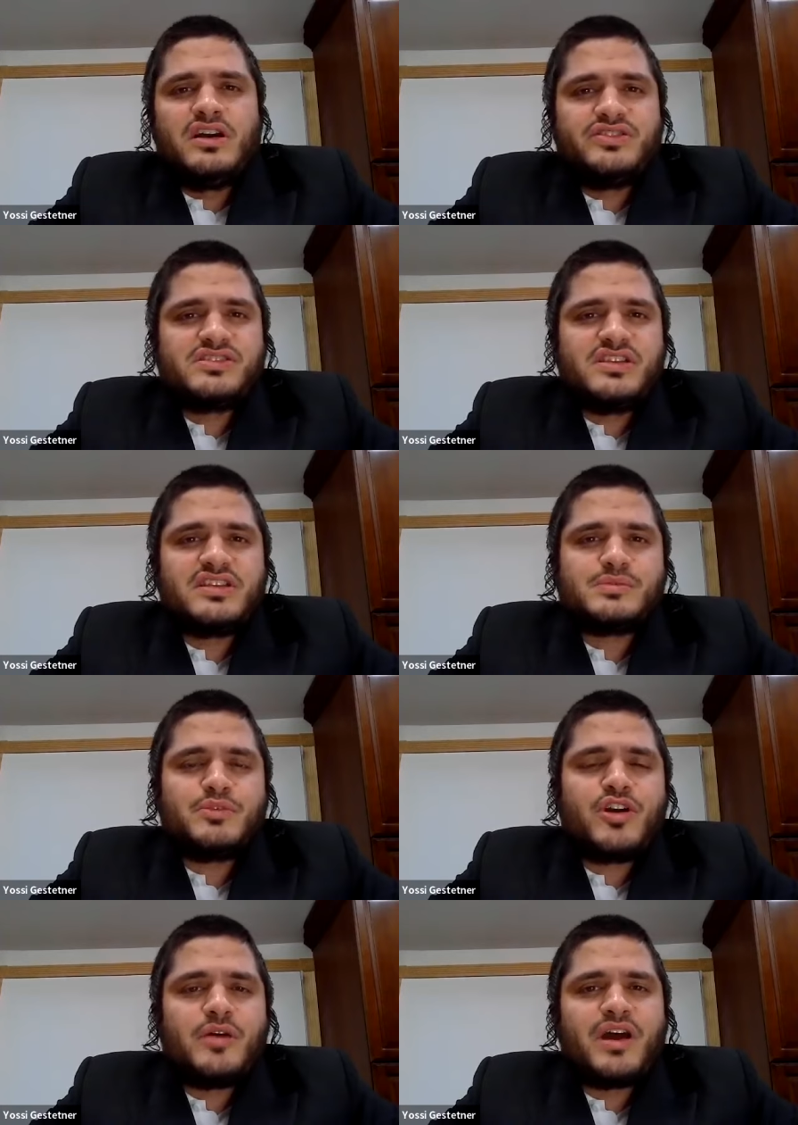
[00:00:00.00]
Uh, the seat
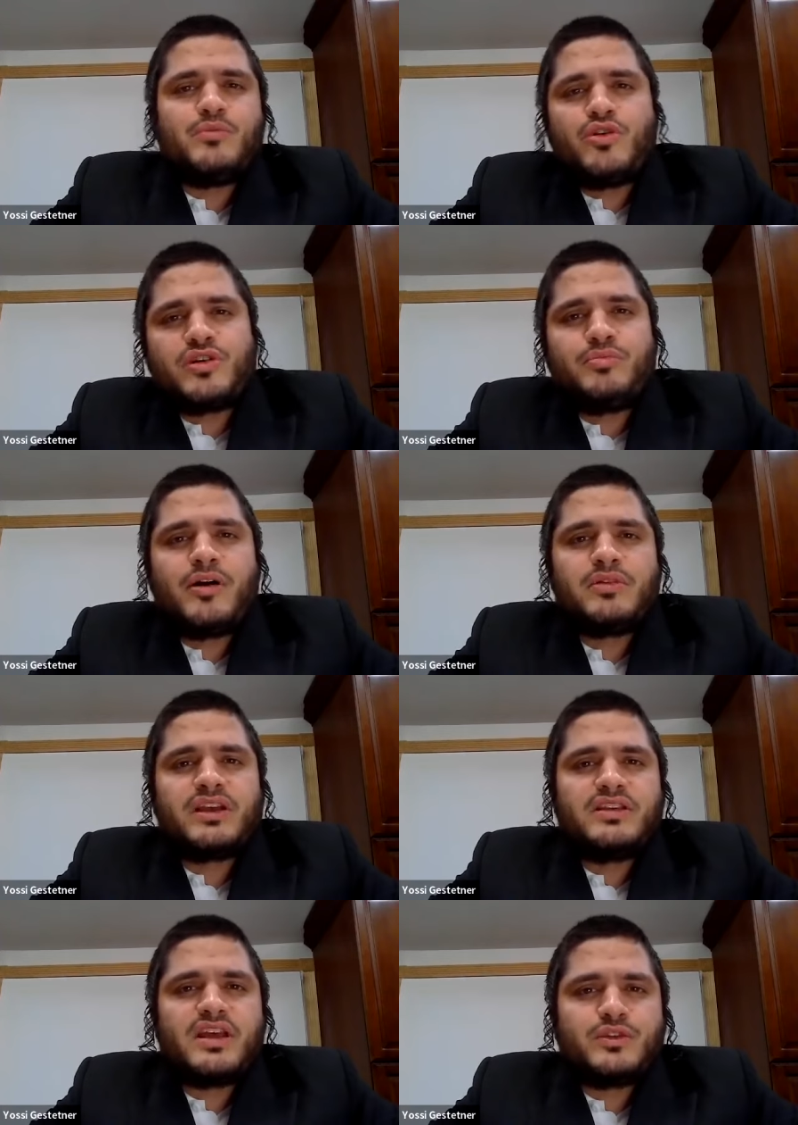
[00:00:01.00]
has become now more
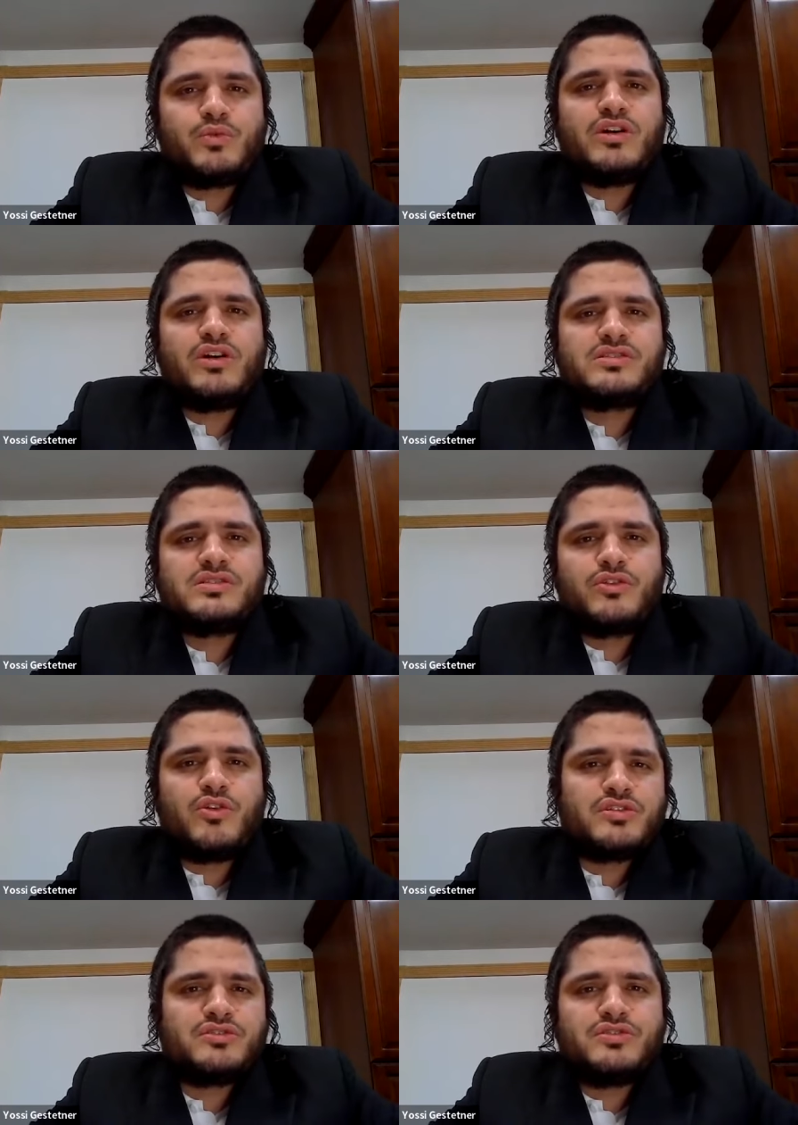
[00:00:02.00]
Republican than it was,
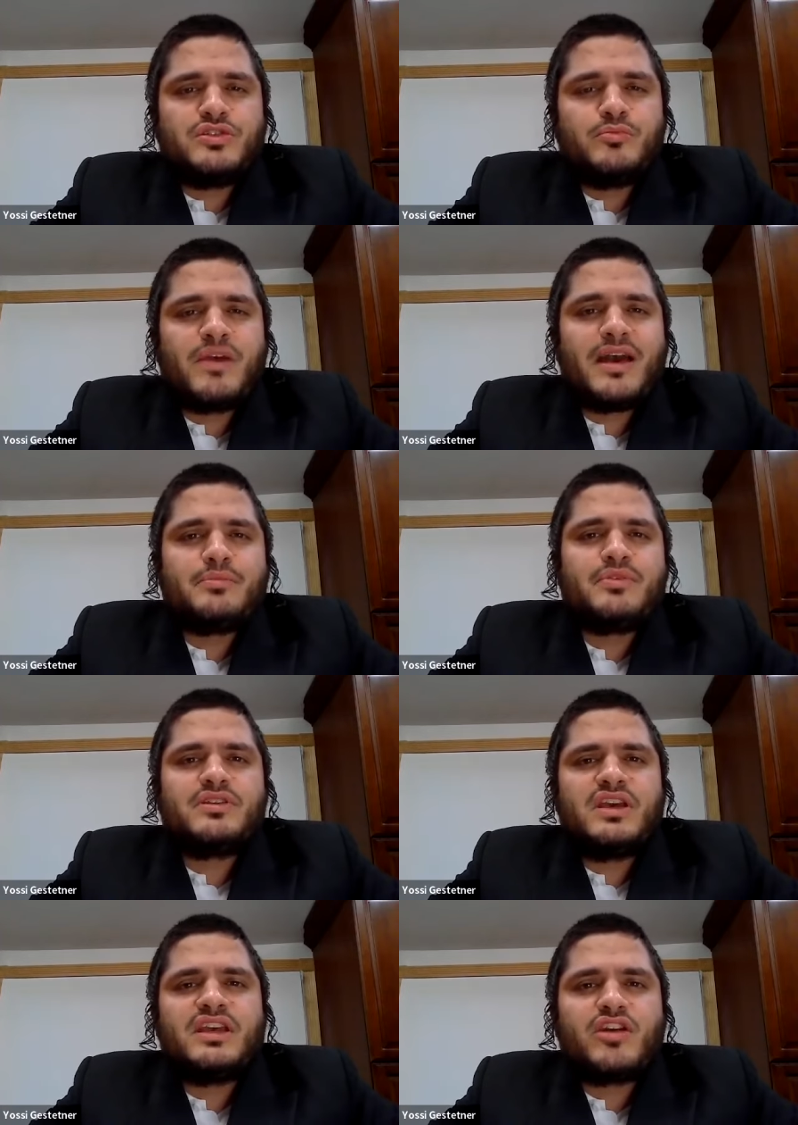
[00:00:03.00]
according to the new map.
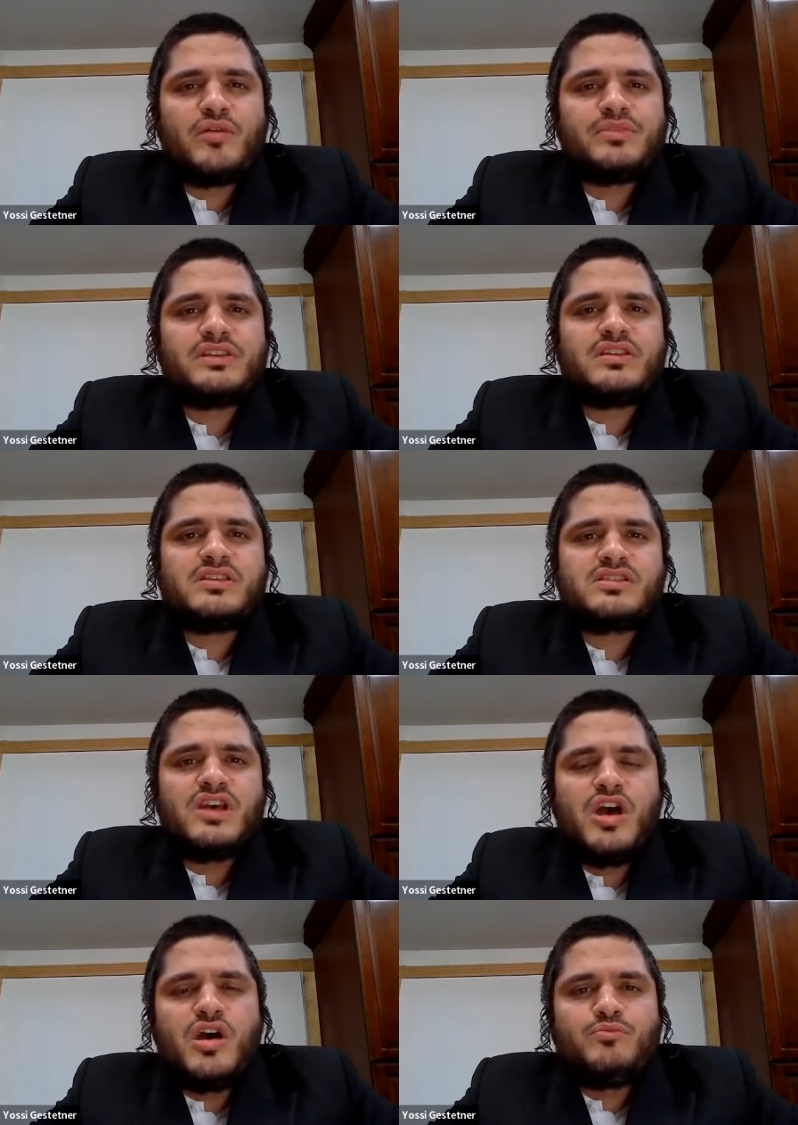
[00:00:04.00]
The incumbent
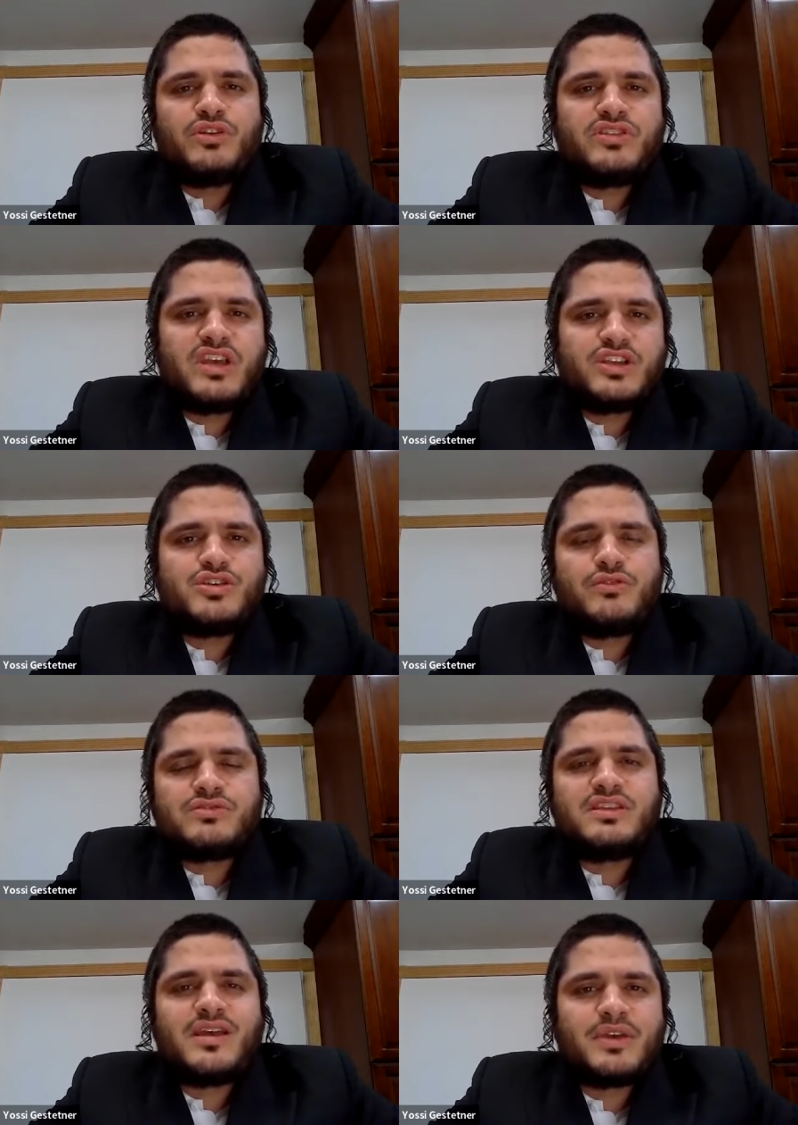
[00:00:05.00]
is Mondaire
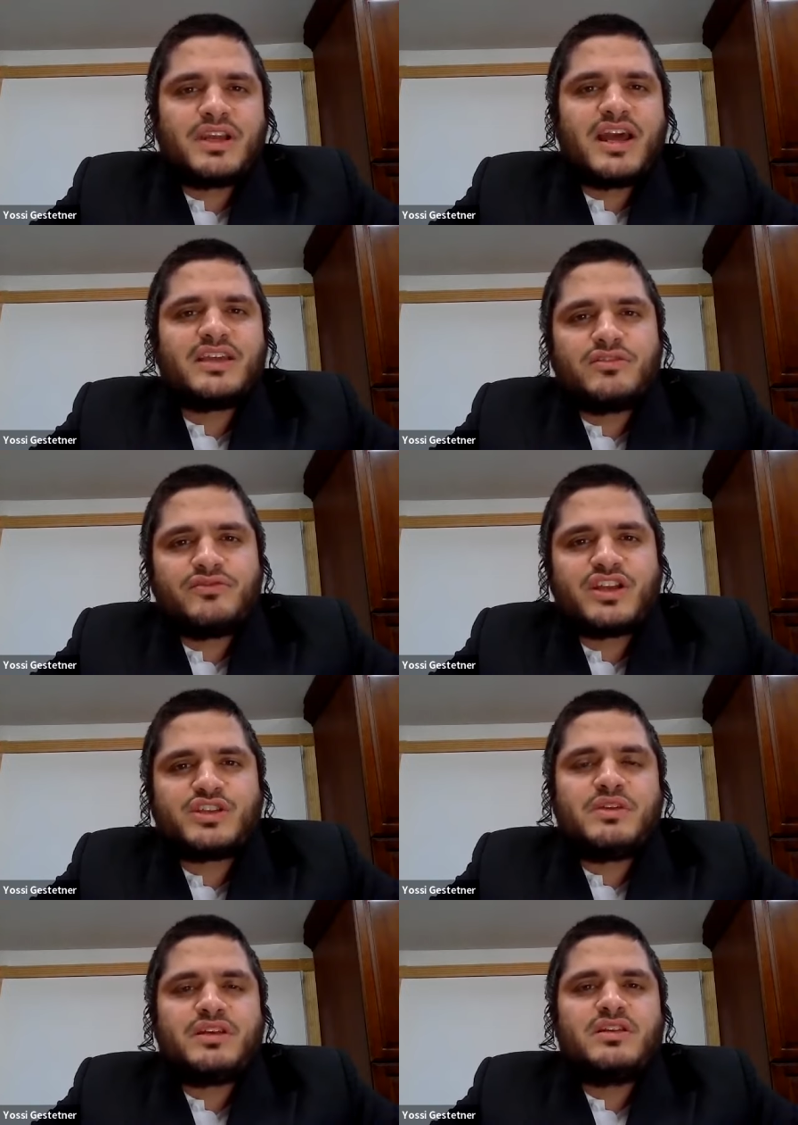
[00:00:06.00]
Jones, a Democrat, a
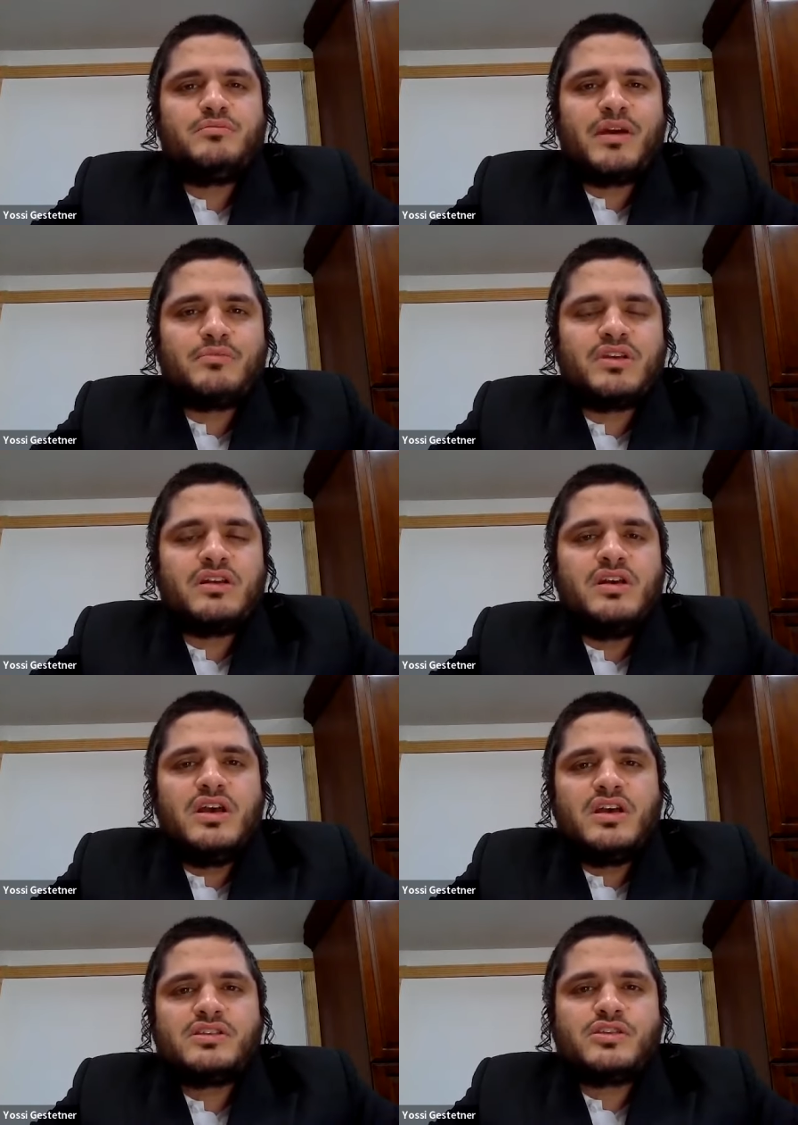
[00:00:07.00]
freshman member.